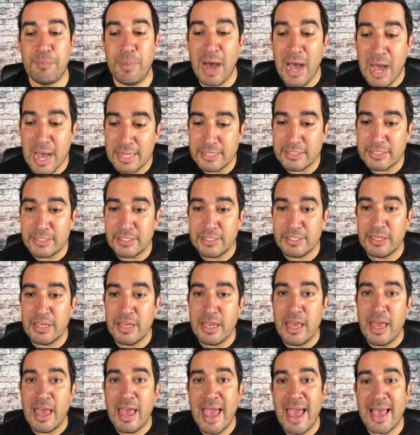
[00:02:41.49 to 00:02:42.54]
But
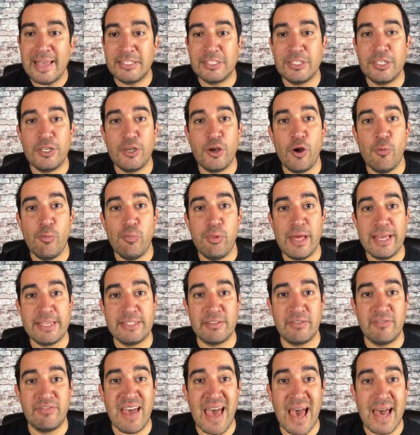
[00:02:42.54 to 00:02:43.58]
SEO
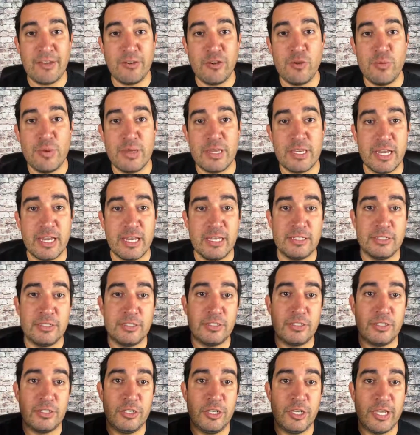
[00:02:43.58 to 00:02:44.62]
plays a value
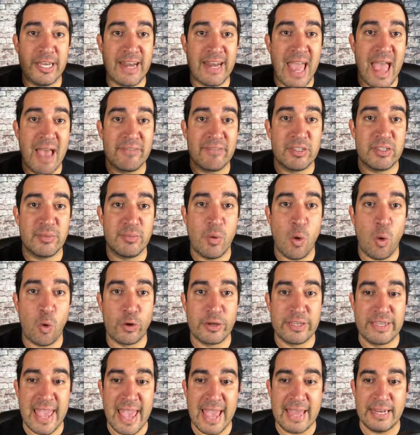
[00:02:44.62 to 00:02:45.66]
because you got to have some
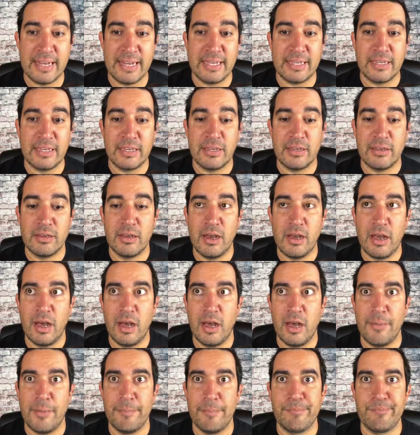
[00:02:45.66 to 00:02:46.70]
organic,
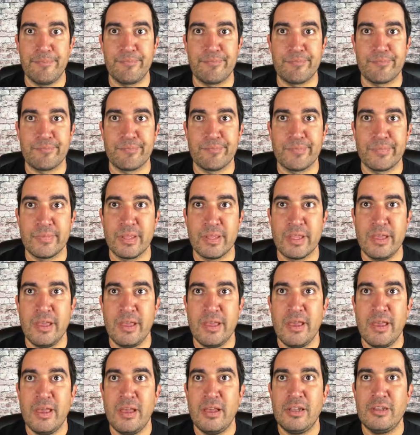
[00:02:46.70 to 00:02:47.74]

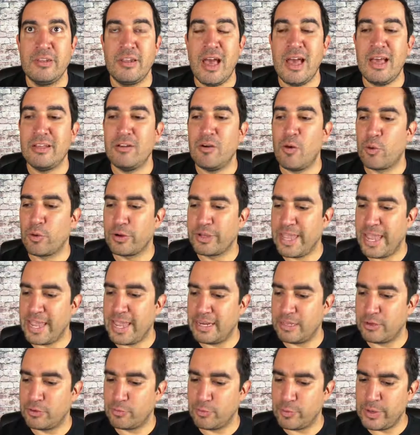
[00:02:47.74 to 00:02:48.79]
not
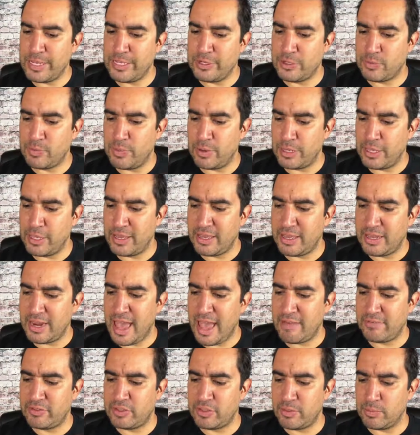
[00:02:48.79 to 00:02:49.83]
organic reach, but you got
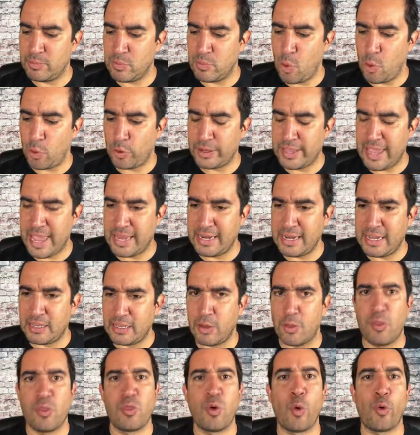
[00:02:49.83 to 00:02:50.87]
to have some
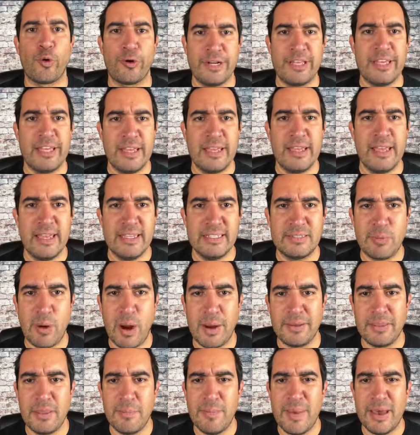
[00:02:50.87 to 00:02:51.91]
organic authority is
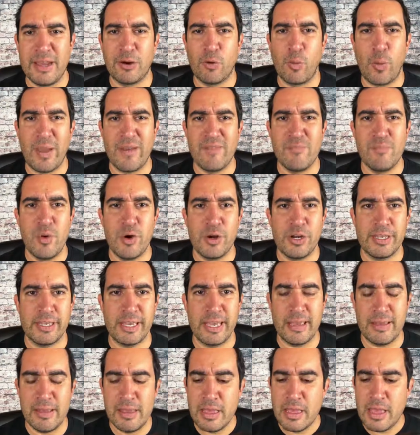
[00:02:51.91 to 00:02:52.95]
probably the better way of
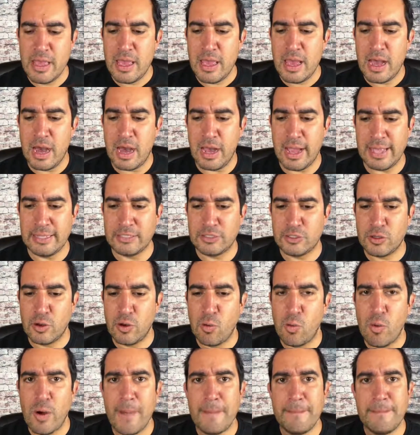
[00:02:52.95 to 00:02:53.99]
putting it. And
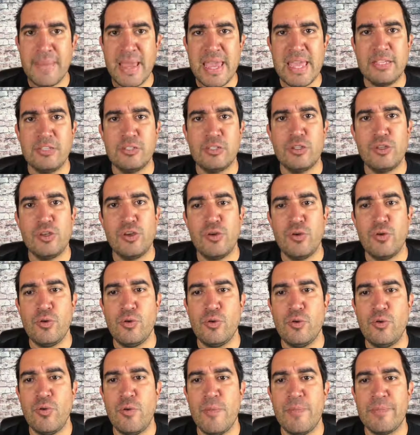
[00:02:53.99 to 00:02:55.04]
so what makes
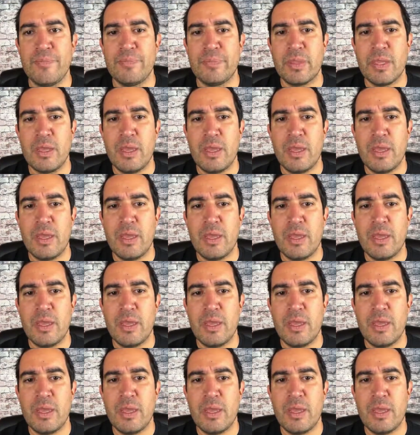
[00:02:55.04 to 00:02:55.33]
you